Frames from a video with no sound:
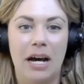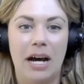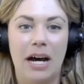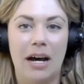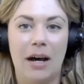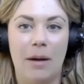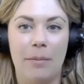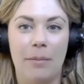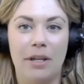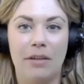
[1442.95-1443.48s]

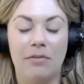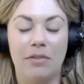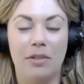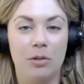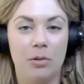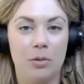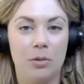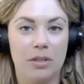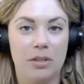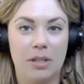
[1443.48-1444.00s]
If
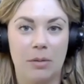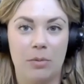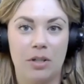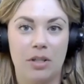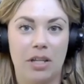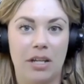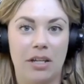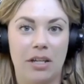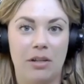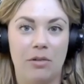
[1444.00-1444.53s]
you or
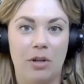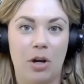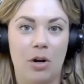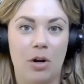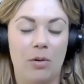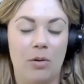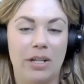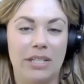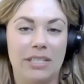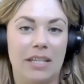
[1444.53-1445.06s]
someone that you
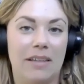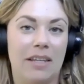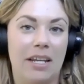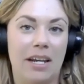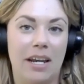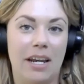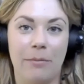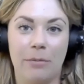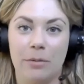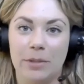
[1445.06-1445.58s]
know is in
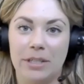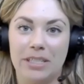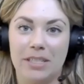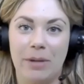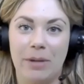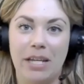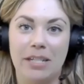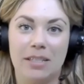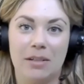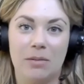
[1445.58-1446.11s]
the enablement
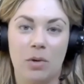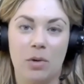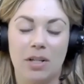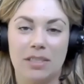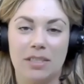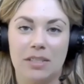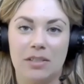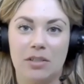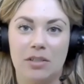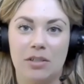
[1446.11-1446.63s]
space and
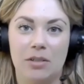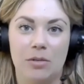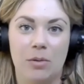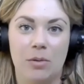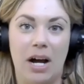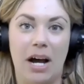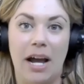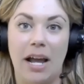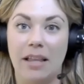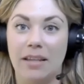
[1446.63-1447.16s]
wants to
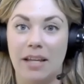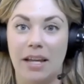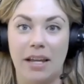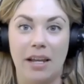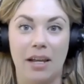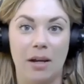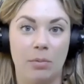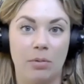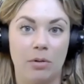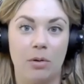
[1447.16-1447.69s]
highlight
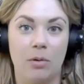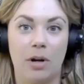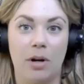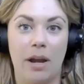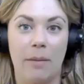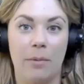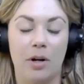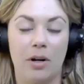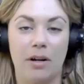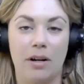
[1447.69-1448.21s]
a
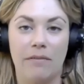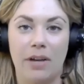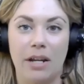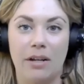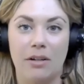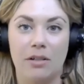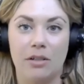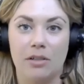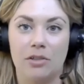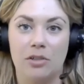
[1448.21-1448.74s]
program or an
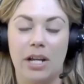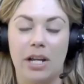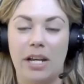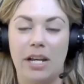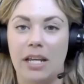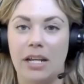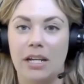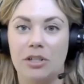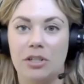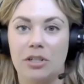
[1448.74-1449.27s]
event or a
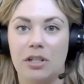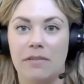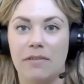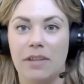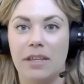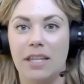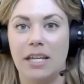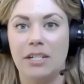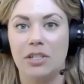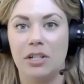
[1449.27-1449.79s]
training initiative
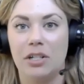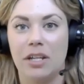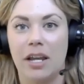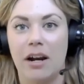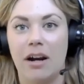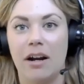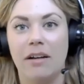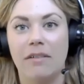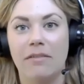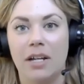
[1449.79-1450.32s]
that they took
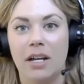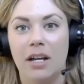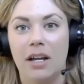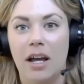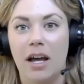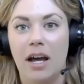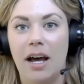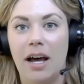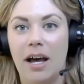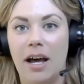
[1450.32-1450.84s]
care
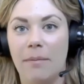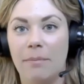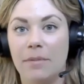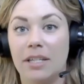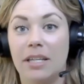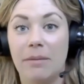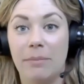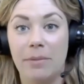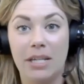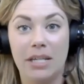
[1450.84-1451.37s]

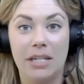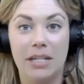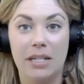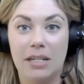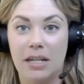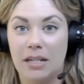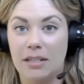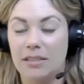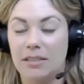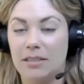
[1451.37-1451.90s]
of, give me
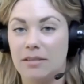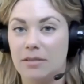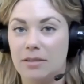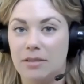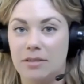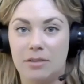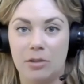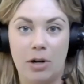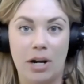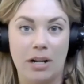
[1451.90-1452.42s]
a
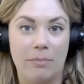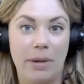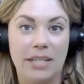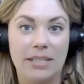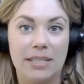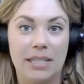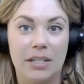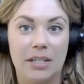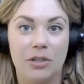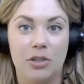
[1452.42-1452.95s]
direct
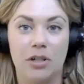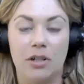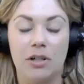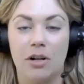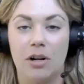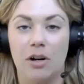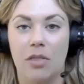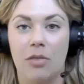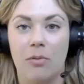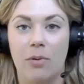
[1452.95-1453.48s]
message
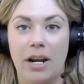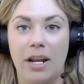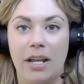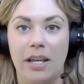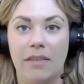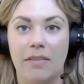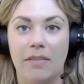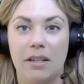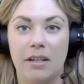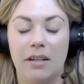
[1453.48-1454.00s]
or thread
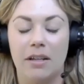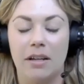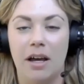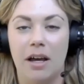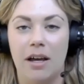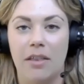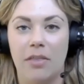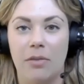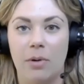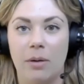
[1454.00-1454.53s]
it in
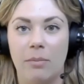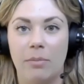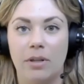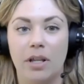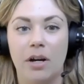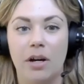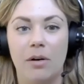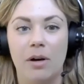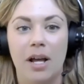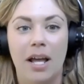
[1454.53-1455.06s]
the thread below.